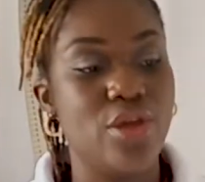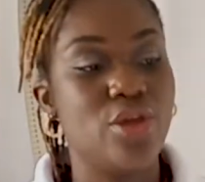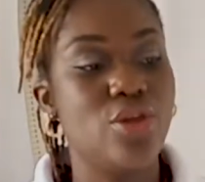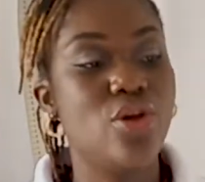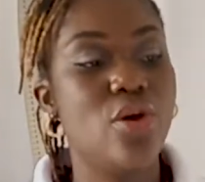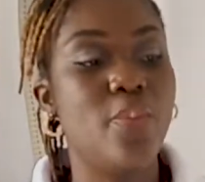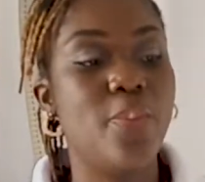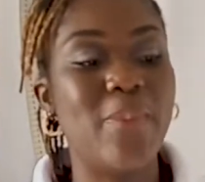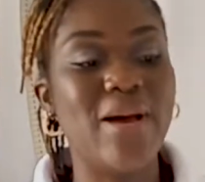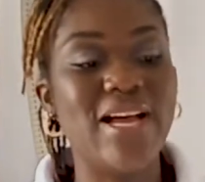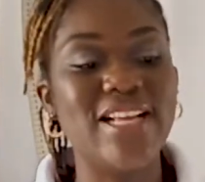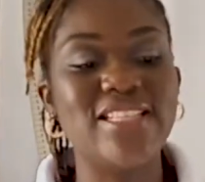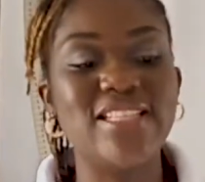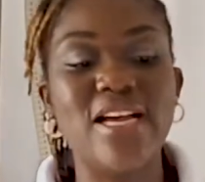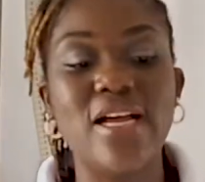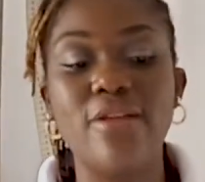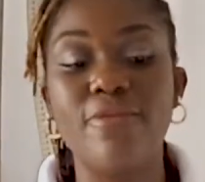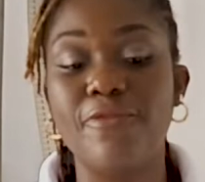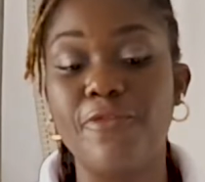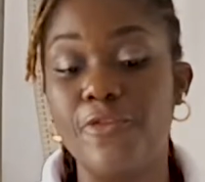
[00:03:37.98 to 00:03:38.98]
your
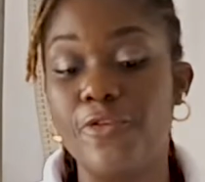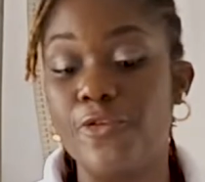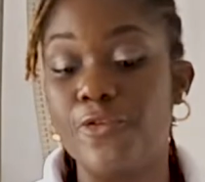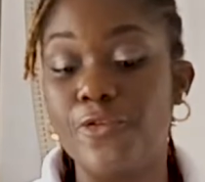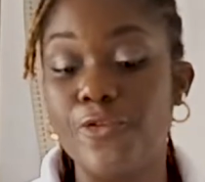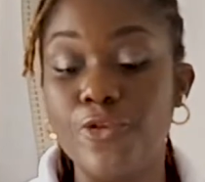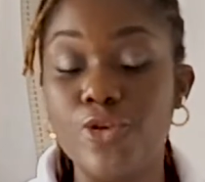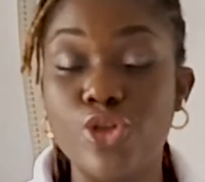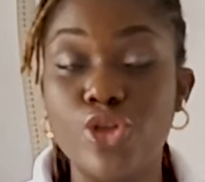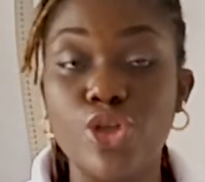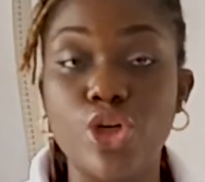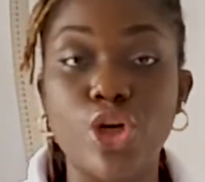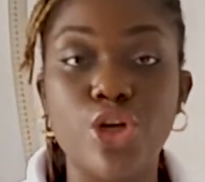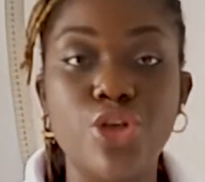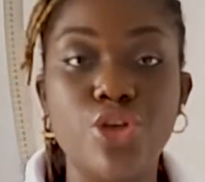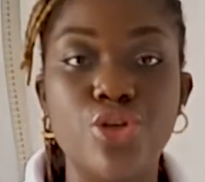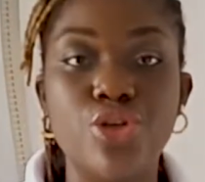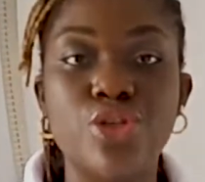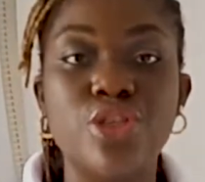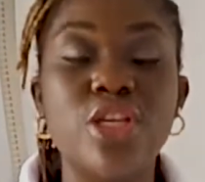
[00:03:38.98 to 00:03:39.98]
pattern for future
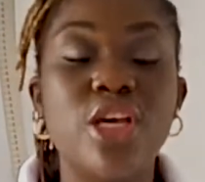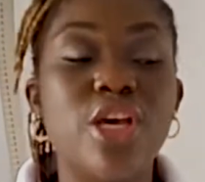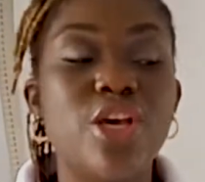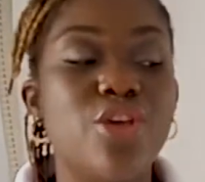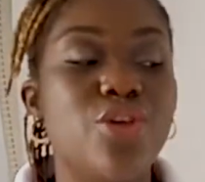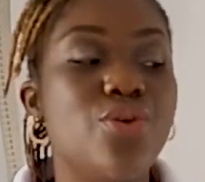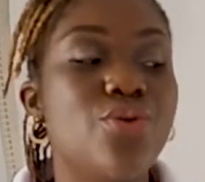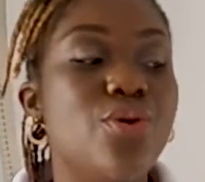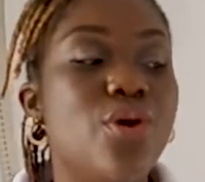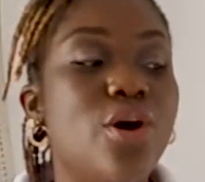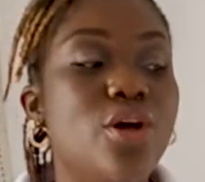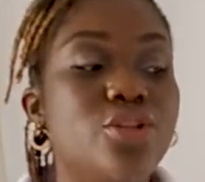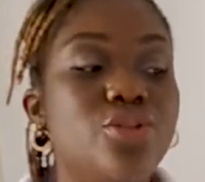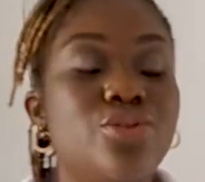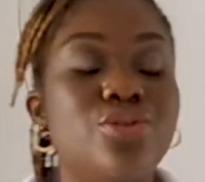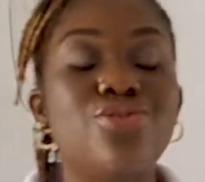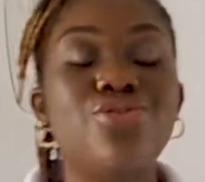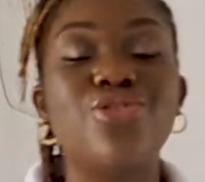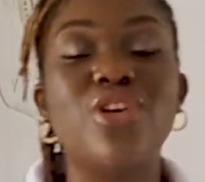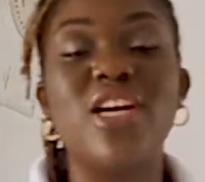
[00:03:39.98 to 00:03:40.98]
use, you ought
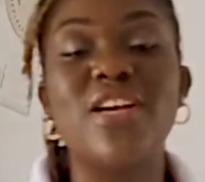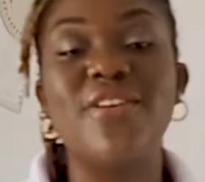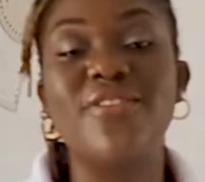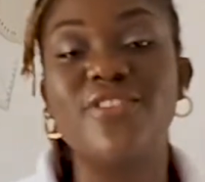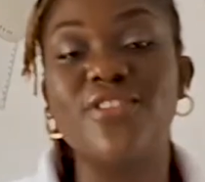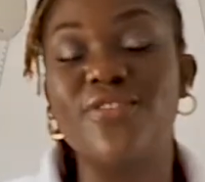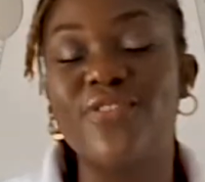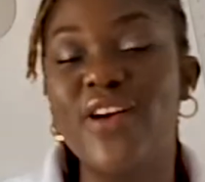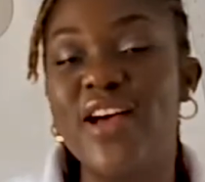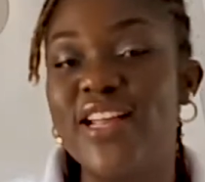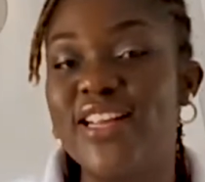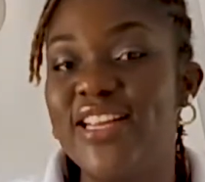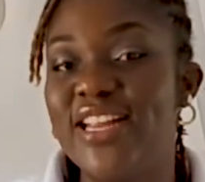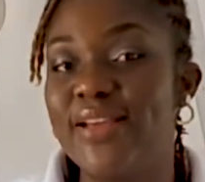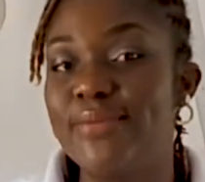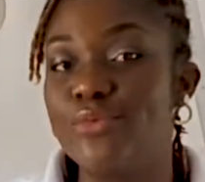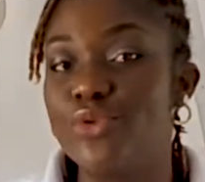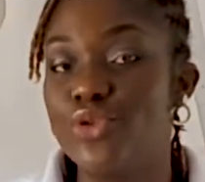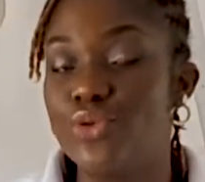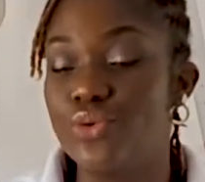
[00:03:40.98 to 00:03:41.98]
to transfer
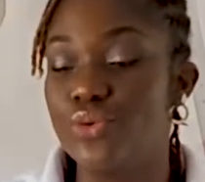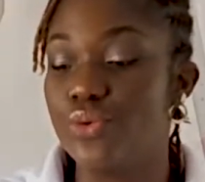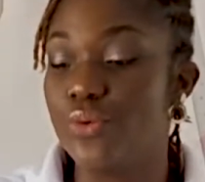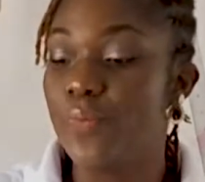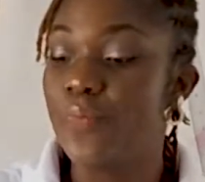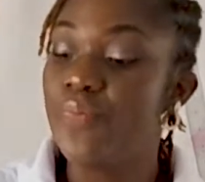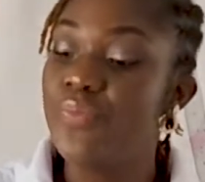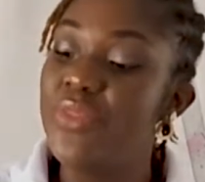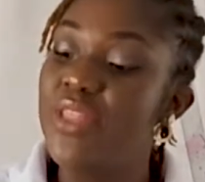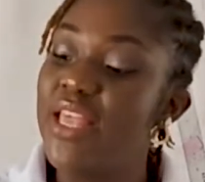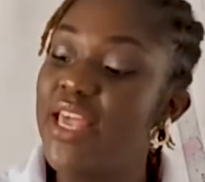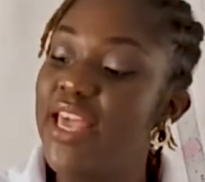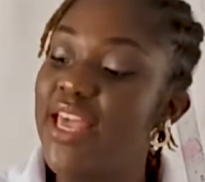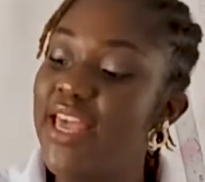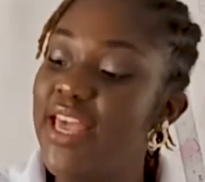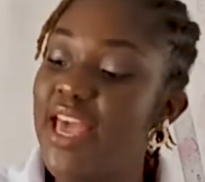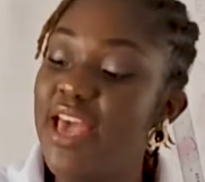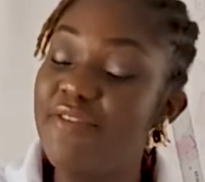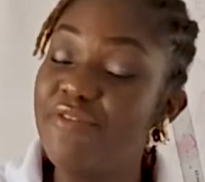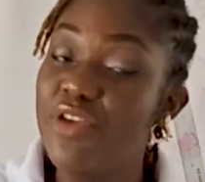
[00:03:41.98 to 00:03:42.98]
them to a
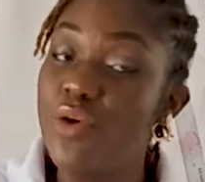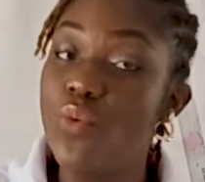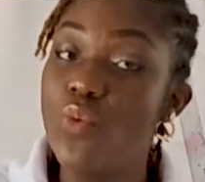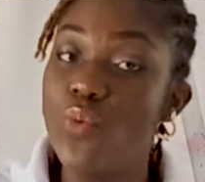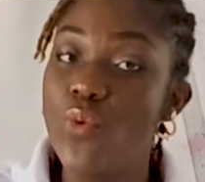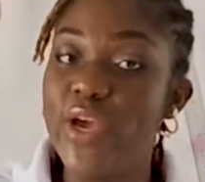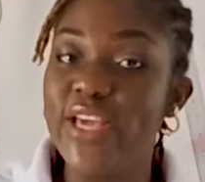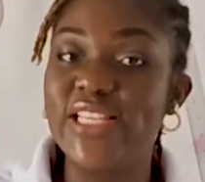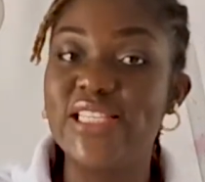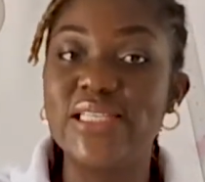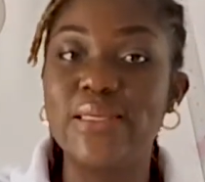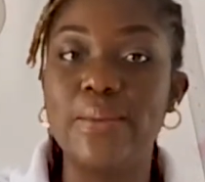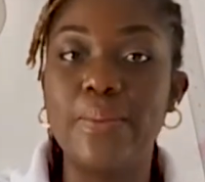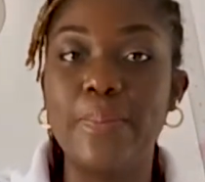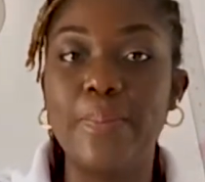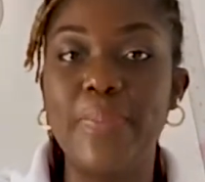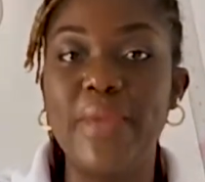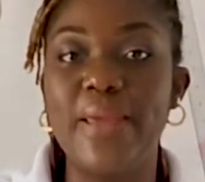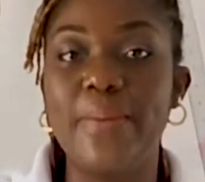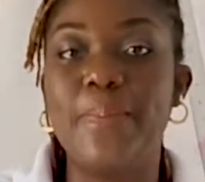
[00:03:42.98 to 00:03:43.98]
heavyweight
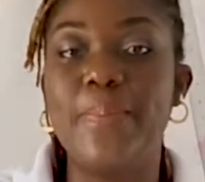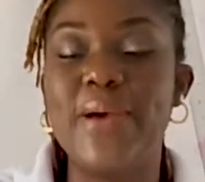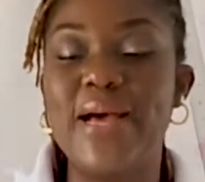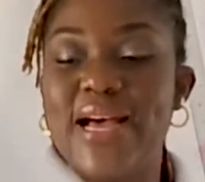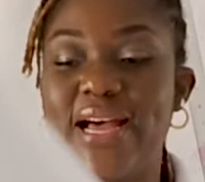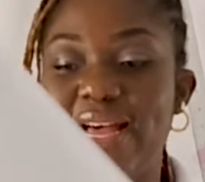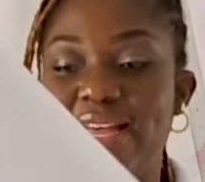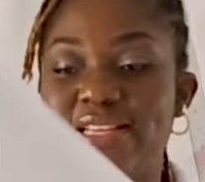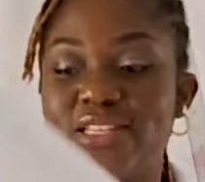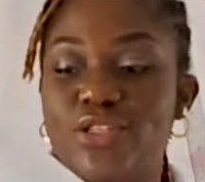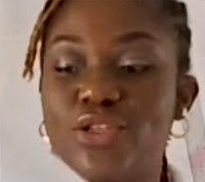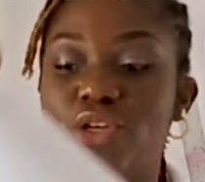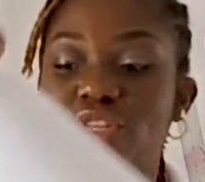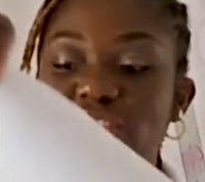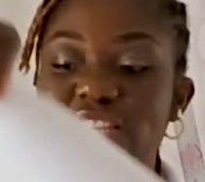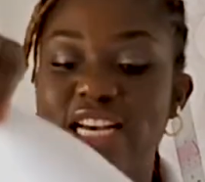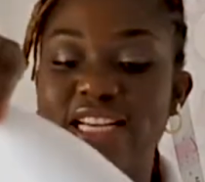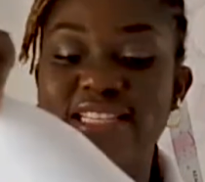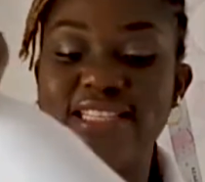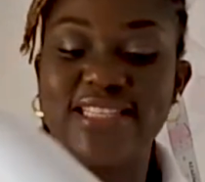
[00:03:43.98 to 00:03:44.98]
paper such
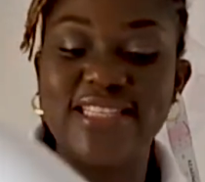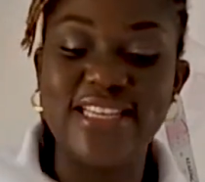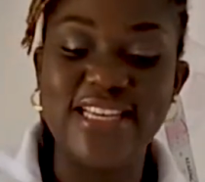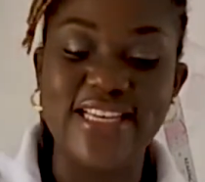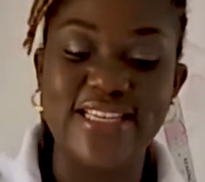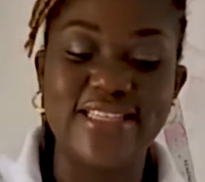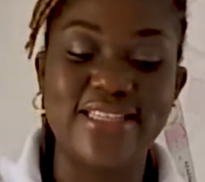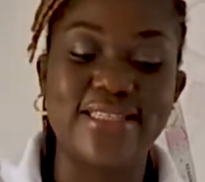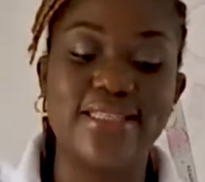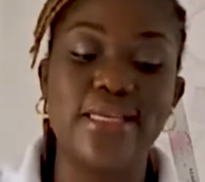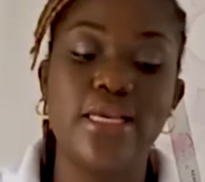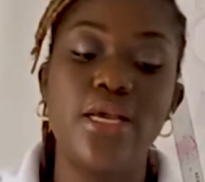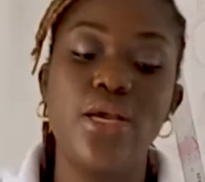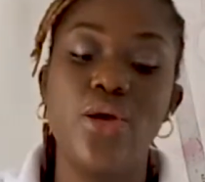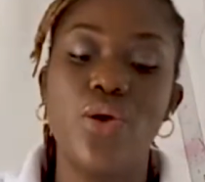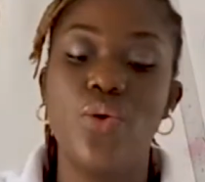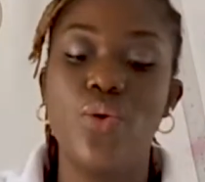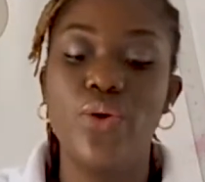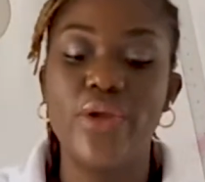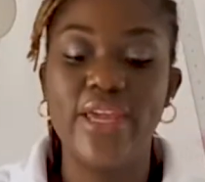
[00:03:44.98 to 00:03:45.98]
as this,
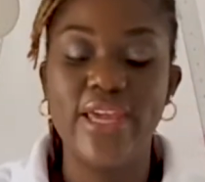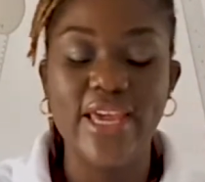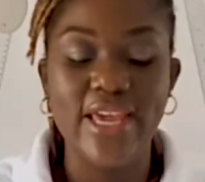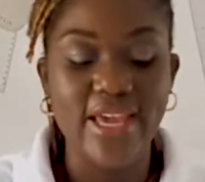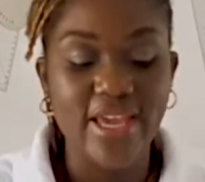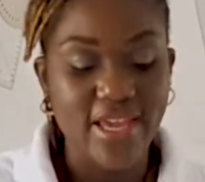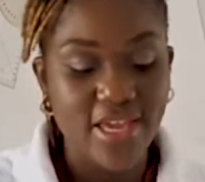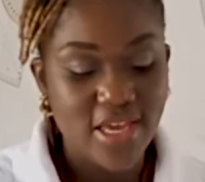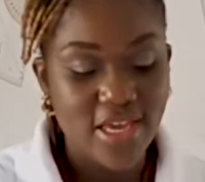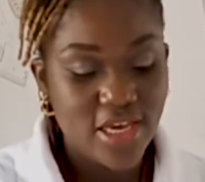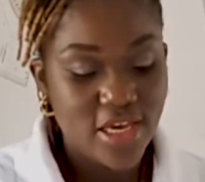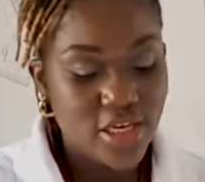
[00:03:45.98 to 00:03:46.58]
okay?